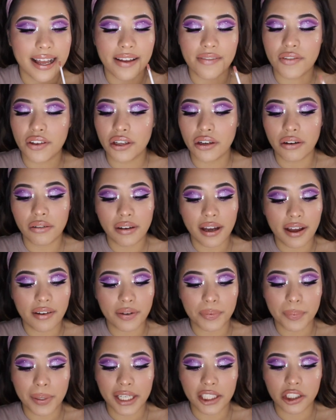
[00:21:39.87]
If you don't
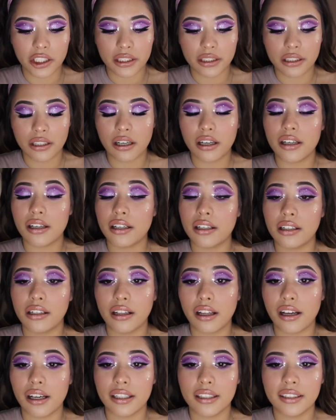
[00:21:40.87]
have a Patrick Ta
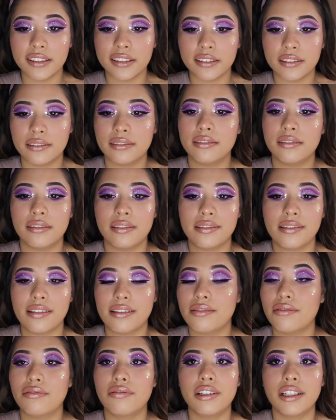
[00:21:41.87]
gloss,
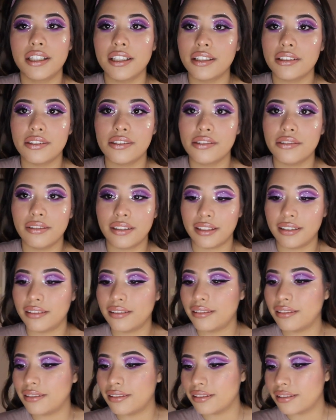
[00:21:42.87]
what are you doing?
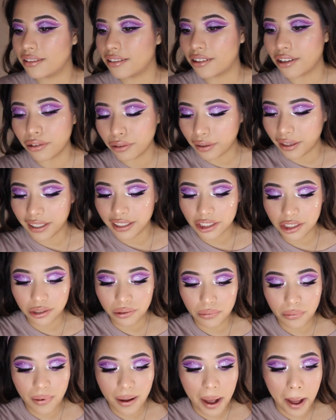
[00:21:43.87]
Go get
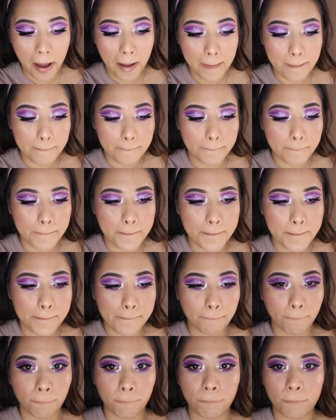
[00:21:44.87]
you one.
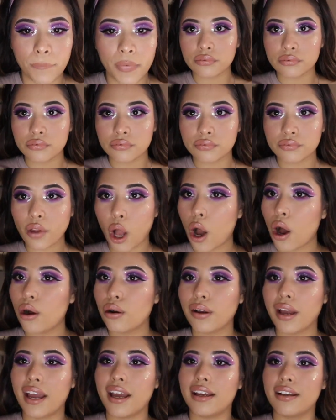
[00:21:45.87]

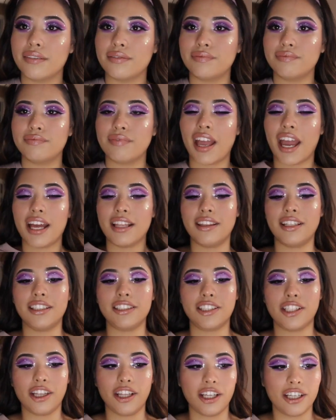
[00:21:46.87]
Okay, and
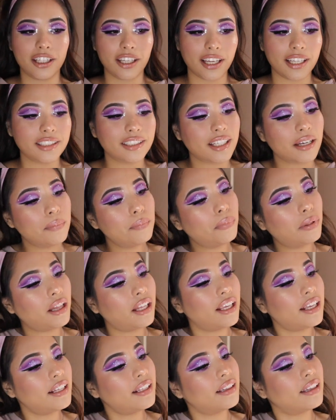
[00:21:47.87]
this look is
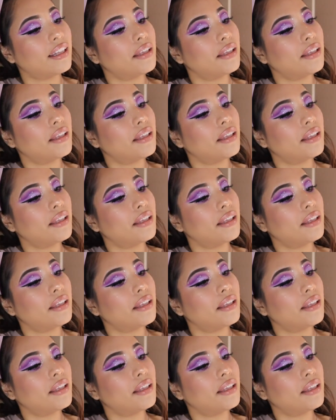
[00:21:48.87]
complete.